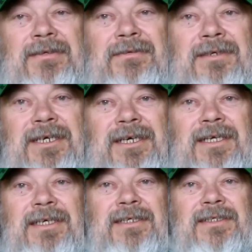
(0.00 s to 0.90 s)

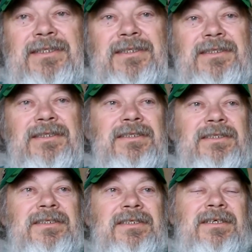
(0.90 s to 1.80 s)
Well,
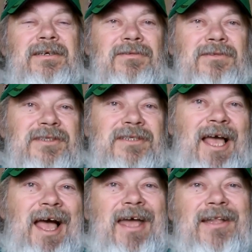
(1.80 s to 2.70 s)
of course, the
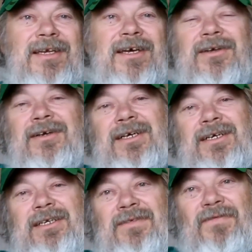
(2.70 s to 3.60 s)
guy at the other
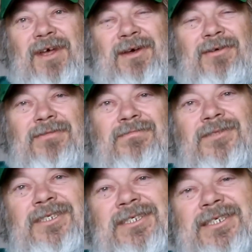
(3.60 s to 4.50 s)
end of the phone,
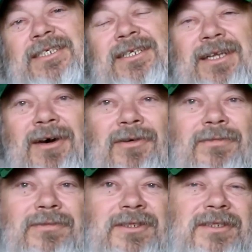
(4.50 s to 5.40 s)
he didn't
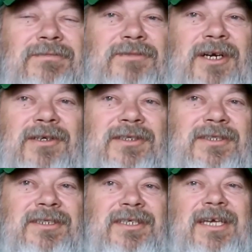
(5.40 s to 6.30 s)
know it was an
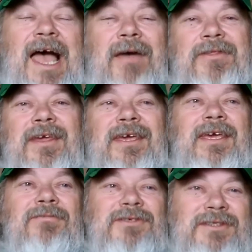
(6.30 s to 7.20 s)
emergency. I think
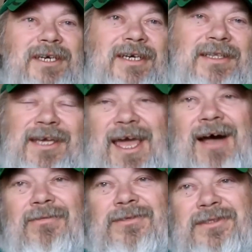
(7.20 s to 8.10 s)
he was thinking the
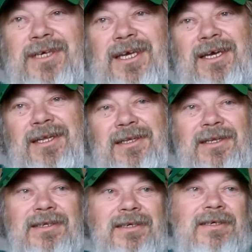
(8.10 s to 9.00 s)
cow was dead,
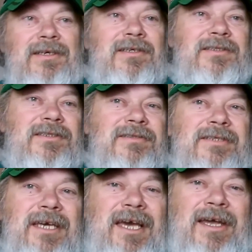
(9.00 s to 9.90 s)
and so
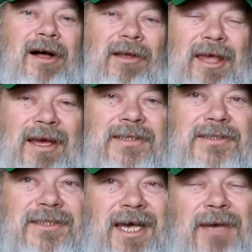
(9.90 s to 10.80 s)
he had all
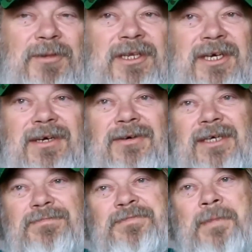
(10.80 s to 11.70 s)
kinds of time to do it.